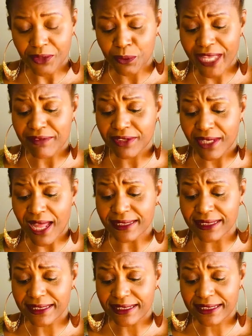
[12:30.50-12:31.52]
We have a lot
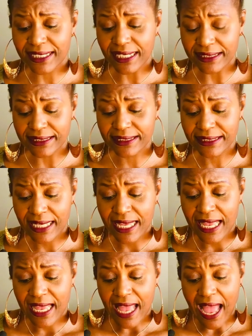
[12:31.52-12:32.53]
to discuss."
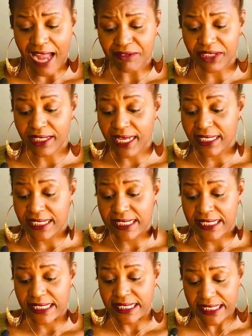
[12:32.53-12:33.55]
I reclined in
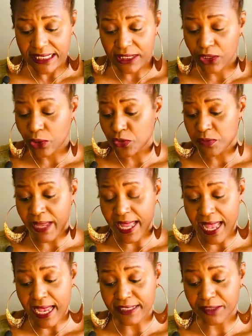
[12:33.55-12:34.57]
the seat, closed my
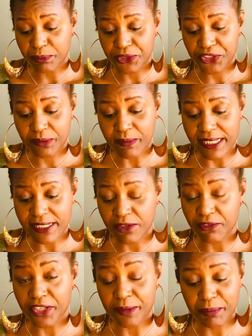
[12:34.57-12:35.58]
eyes, and pictured
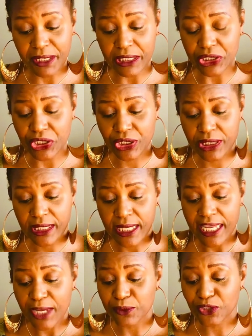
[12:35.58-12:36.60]
myself on a beach.
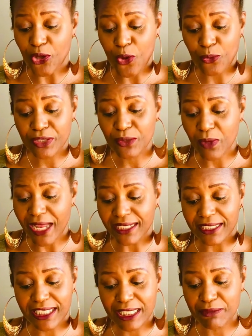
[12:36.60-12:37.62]
It was the only way I
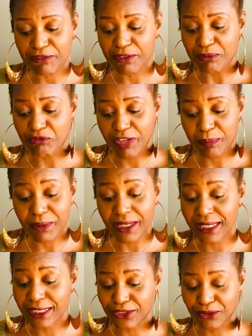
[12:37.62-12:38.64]
could keep from
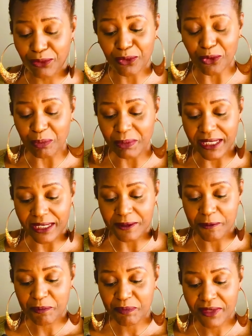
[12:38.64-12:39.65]
ripping his throat
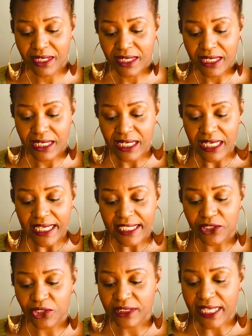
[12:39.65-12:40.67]
open.
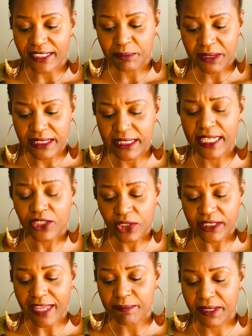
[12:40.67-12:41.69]
He looked at
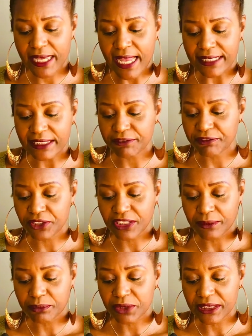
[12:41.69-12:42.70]
me as if for
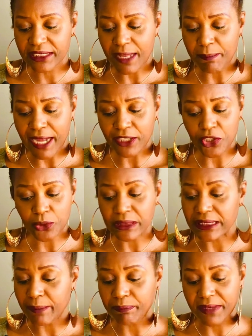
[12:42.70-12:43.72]
some reason I might know
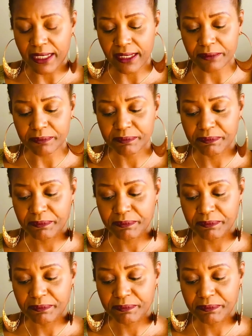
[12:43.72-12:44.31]
something.